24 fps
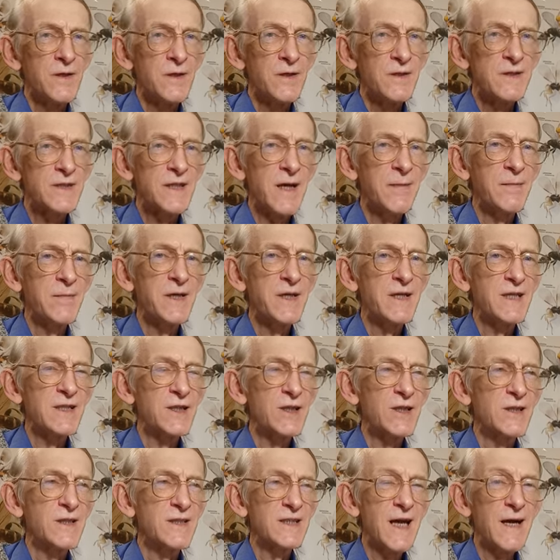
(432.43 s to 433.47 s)
some
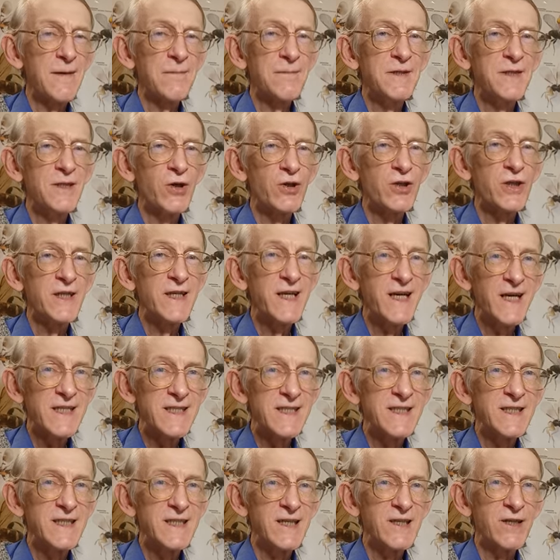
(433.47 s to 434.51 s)

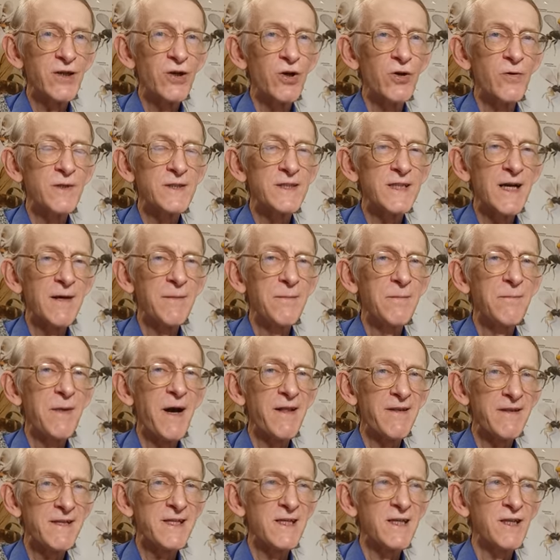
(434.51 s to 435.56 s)
months
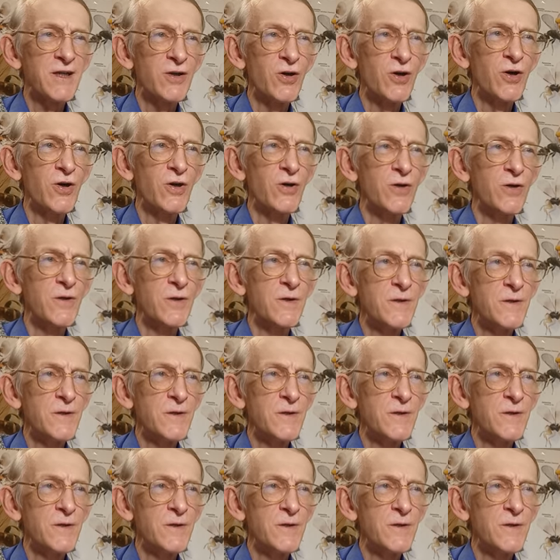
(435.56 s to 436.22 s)
ago.